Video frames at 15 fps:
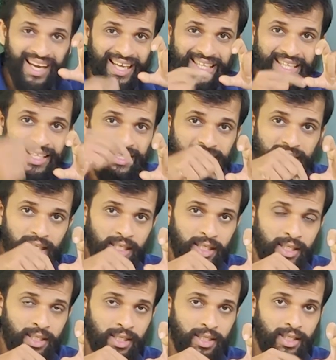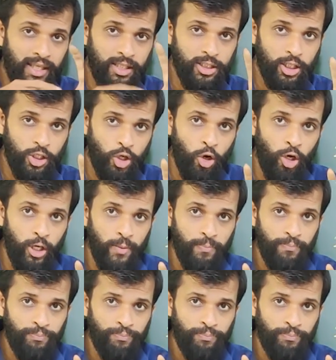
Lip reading: and then inside it there is a toy.